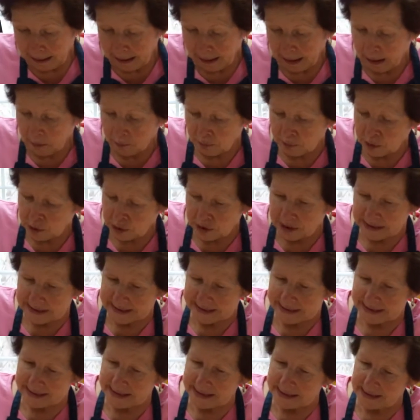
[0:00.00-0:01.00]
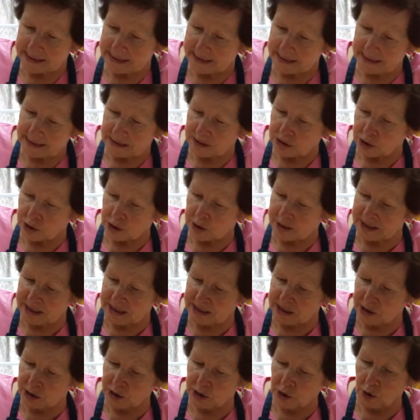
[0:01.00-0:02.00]
I wish you could see this. You can
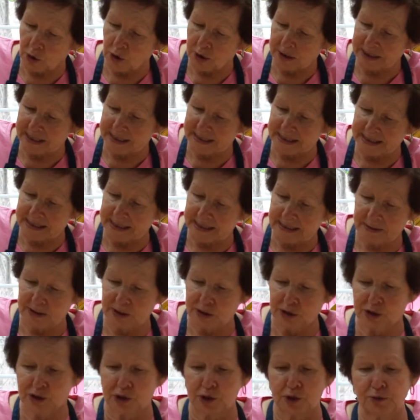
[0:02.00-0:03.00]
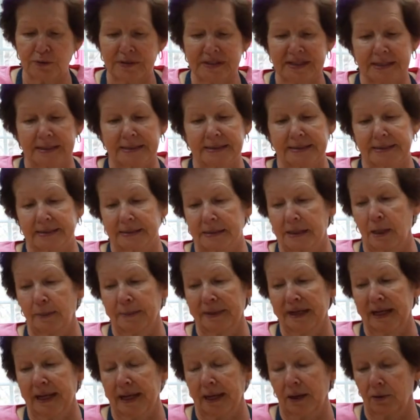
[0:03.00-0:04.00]
start seeing the juices
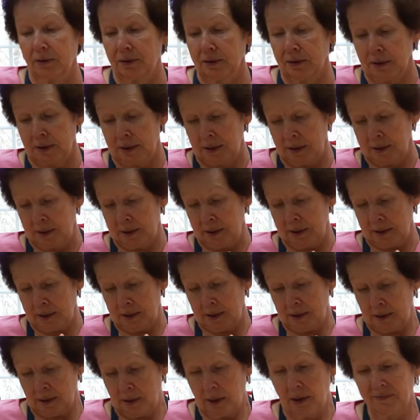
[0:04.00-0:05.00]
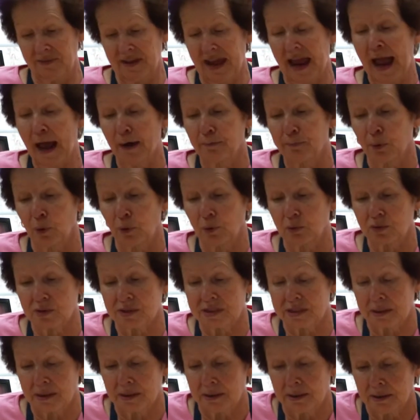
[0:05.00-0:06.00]
coming out of the apples
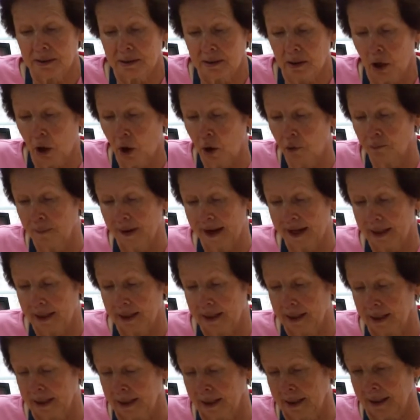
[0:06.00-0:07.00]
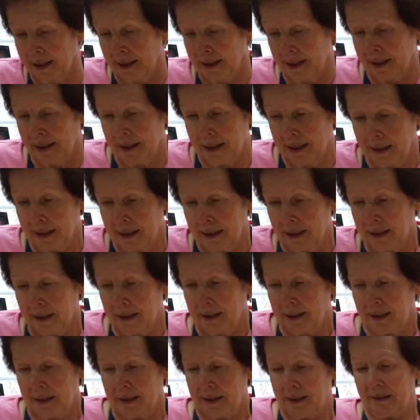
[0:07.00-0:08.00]
already.
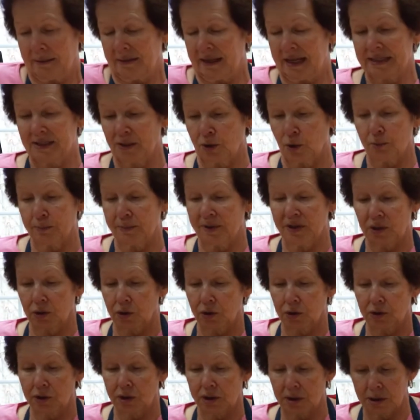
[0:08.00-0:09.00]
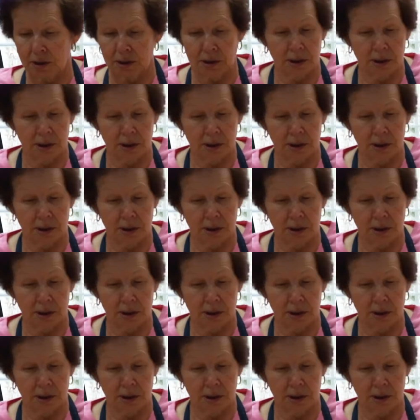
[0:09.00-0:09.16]
That's going to be good.